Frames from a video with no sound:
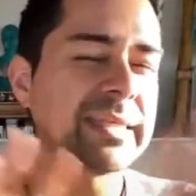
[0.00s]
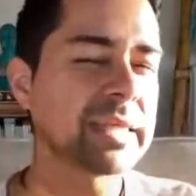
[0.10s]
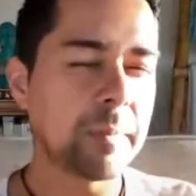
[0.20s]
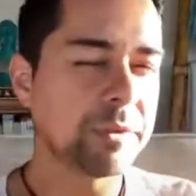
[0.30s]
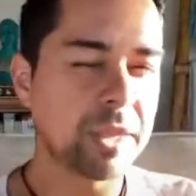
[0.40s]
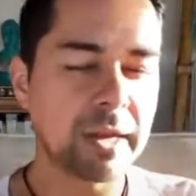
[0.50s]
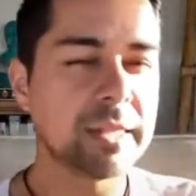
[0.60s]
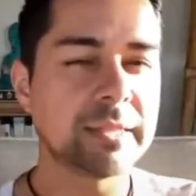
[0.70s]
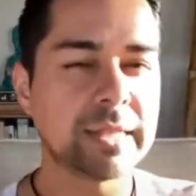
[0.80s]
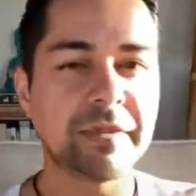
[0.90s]
But let's just
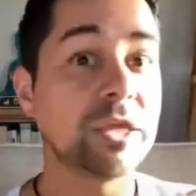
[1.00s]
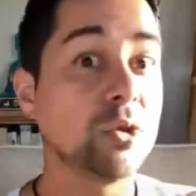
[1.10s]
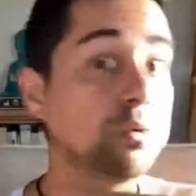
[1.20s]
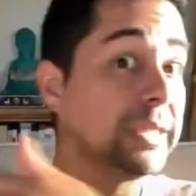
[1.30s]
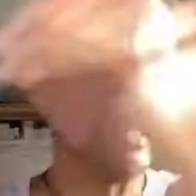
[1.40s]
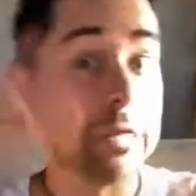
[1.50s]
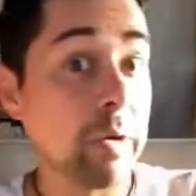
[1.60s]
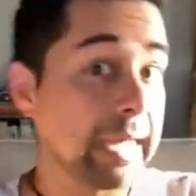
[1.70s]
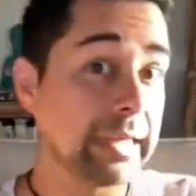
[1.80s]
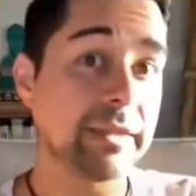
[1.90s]
hypothetically say that you
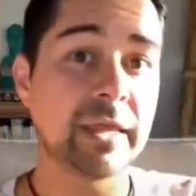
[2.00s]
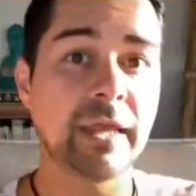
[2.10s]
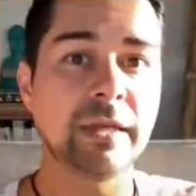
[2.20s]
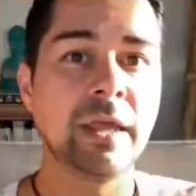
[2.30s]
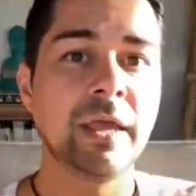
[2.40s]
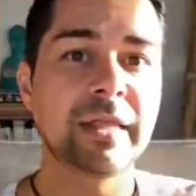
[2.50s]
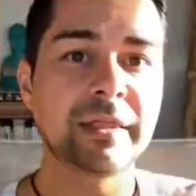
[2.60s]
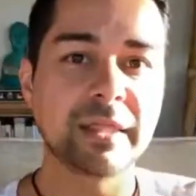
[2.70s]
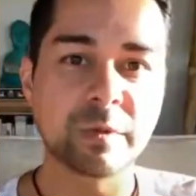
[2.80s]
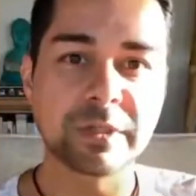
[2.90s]
didn't know anything
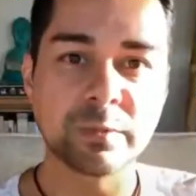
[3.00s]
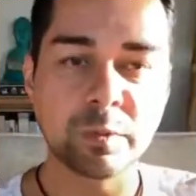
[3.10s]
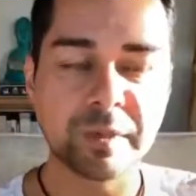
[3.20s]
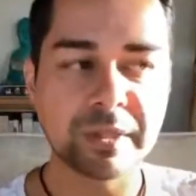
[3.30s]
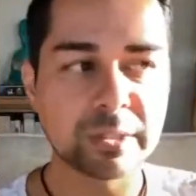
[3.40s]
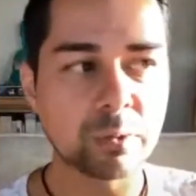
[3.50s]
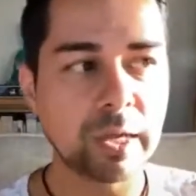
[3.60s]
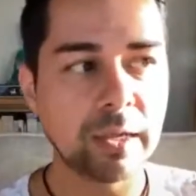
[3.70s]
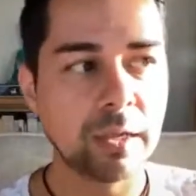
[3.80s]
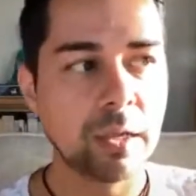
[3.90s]
that this person would be
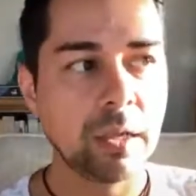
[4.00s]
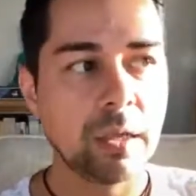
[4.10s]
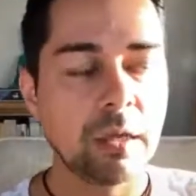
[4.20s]
this way.